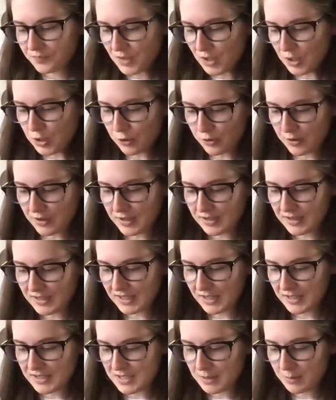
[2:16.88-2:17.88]
they
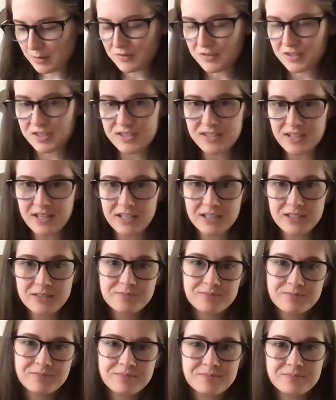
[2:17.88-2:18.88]
get some of these like
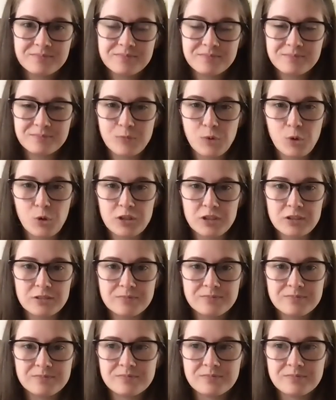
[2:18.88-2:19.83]
more